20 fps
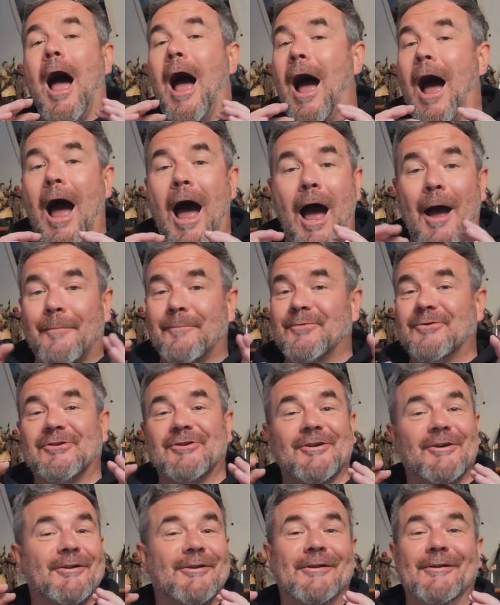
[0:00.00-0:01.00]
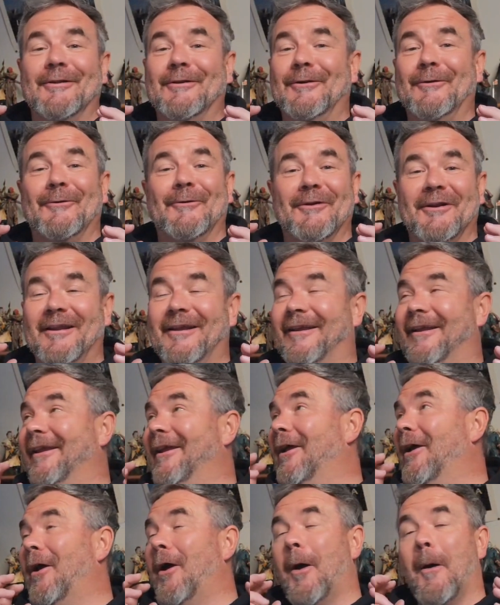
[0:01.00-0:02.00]
Absolutely
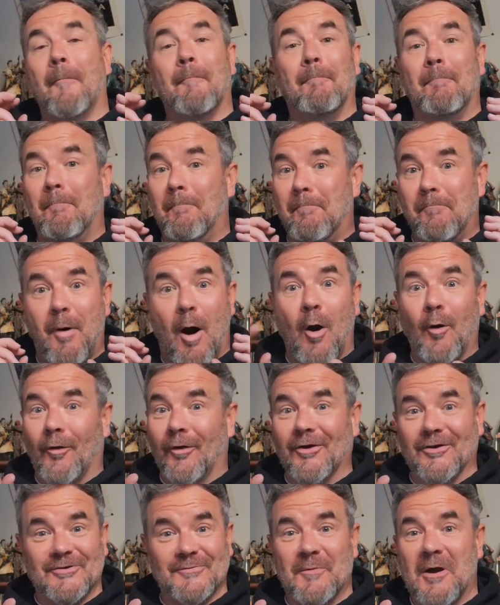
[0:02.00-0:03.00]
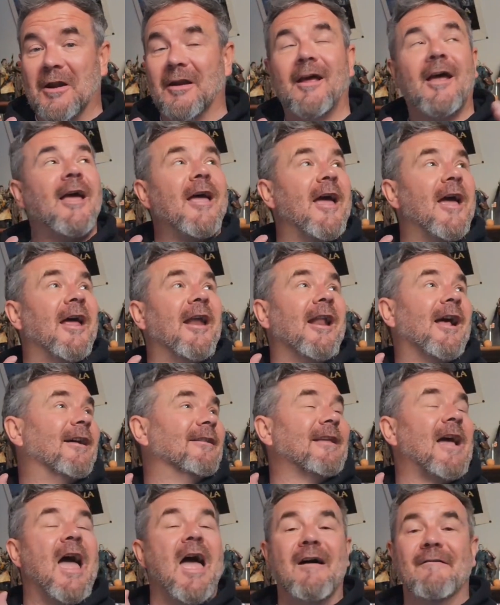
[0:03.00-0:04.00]
bonkers, man. It had
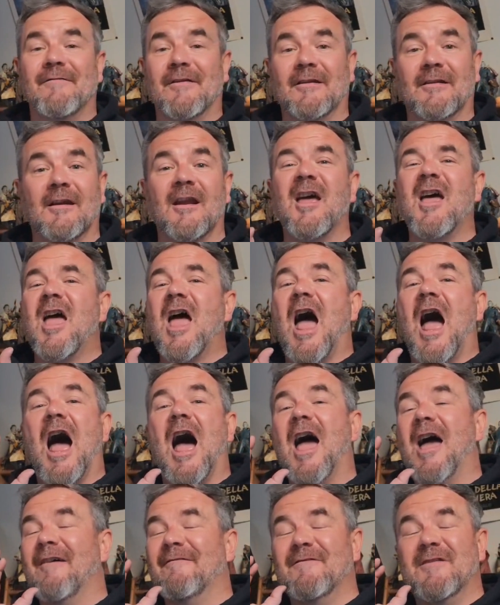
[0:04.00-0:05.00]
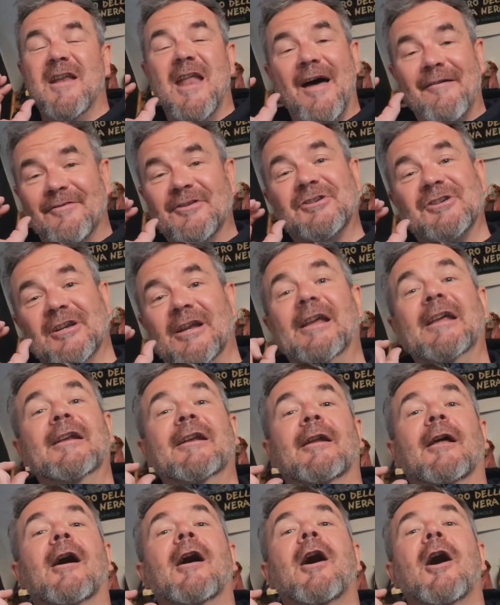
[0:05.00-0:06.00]
everything. I have never seen
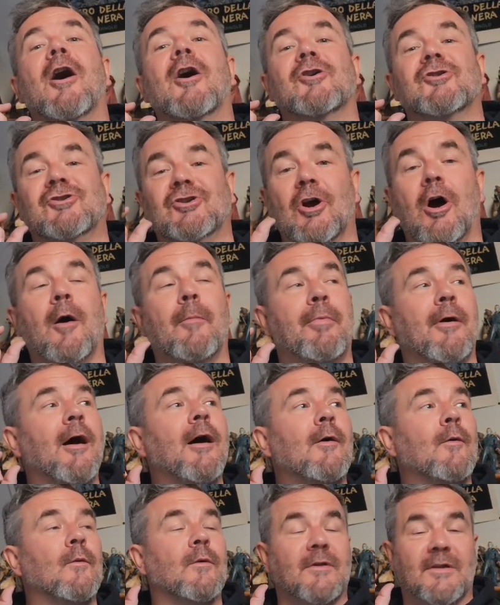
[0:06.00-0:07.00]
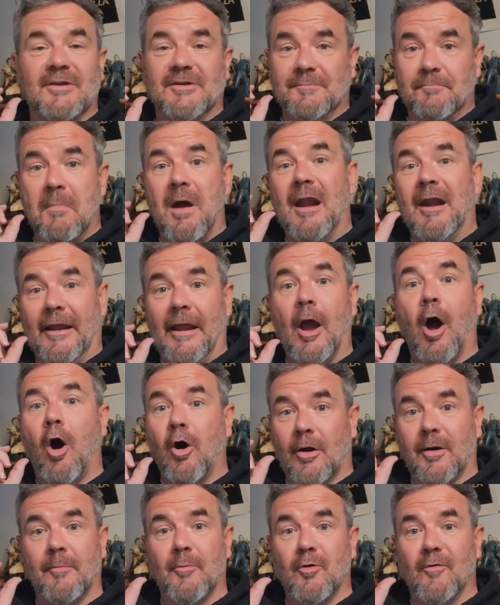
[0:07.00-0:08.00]
a shop with as many
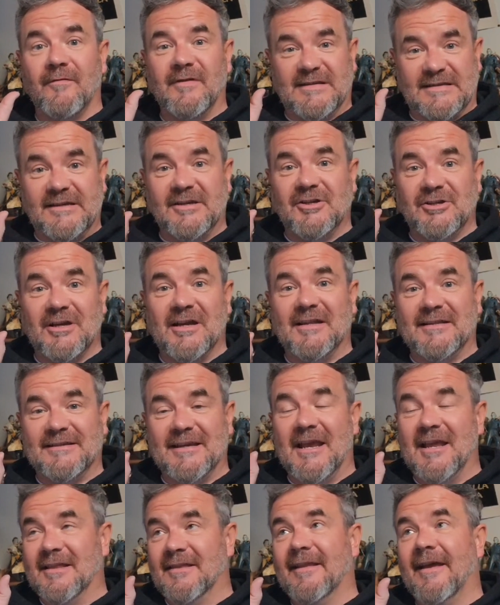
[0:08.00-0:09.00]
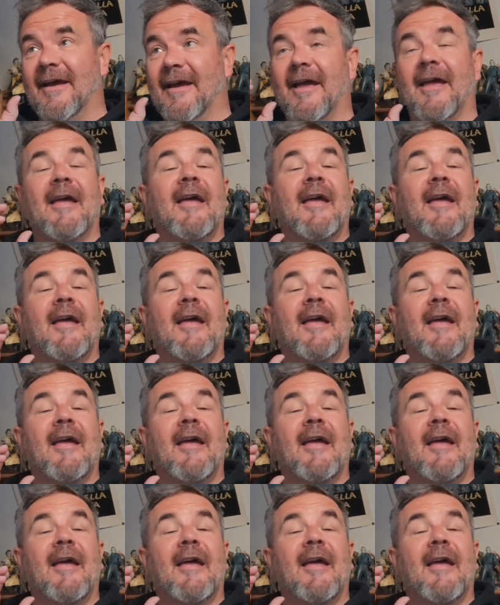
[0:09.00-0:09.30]
horror movie t-shirts in there